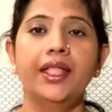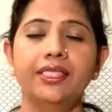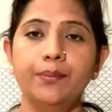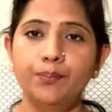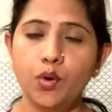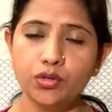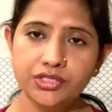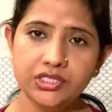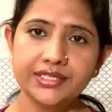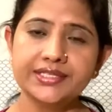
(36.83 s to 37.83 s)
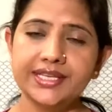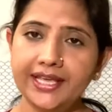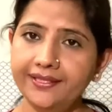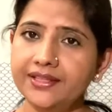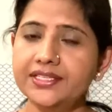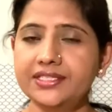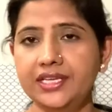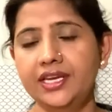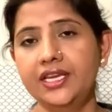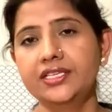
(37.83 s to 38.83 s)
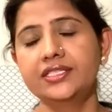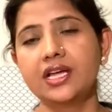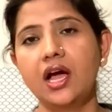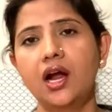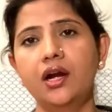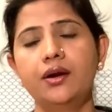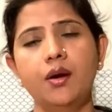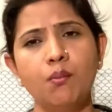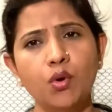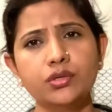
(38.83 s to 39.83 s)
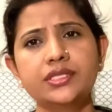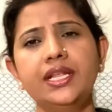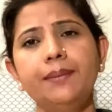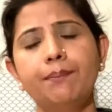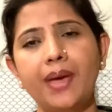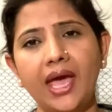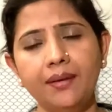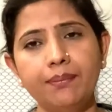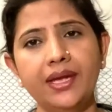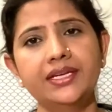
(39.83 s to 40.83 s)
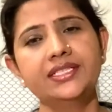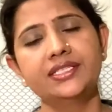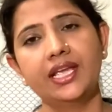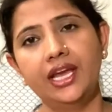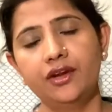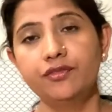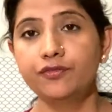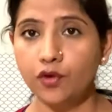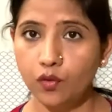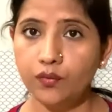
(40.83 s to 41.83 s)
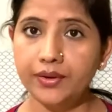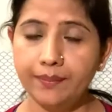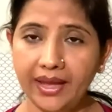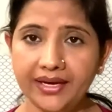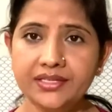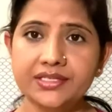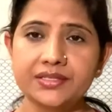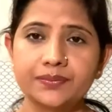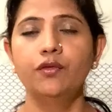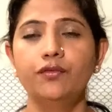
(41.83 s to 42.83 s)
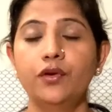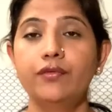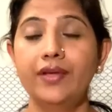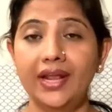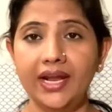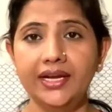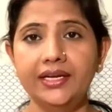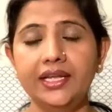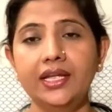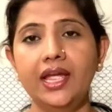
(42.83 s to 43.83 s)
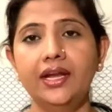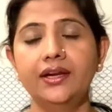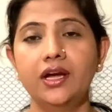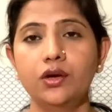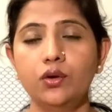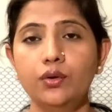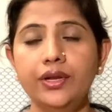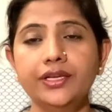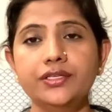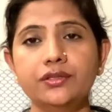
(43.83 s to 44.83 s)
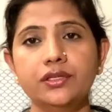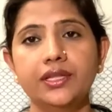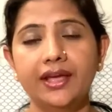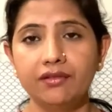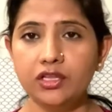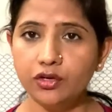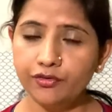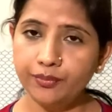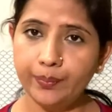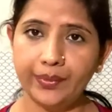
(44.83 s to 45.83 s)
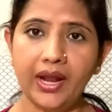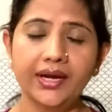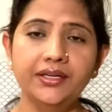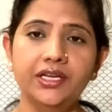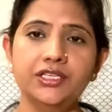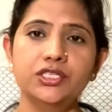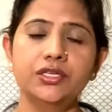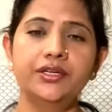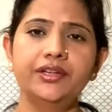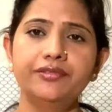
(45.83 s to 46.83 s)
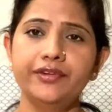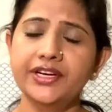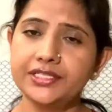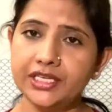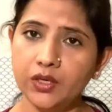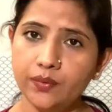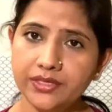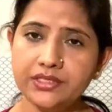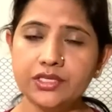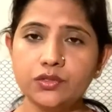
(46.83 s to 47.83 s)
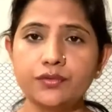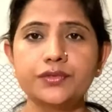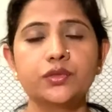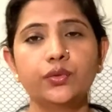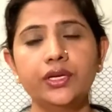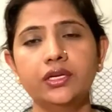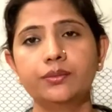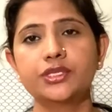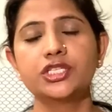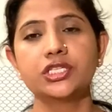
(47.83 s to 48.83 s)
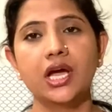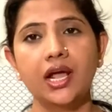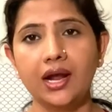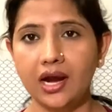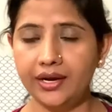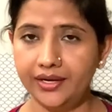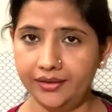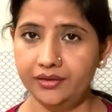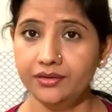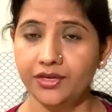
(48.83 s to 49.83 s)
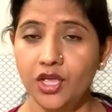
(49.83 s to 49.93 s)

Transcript: The postures in this series are mostly back bends and forward bends. For variety and according to the level of practitioner, different sequences of Surya Namaskar are done.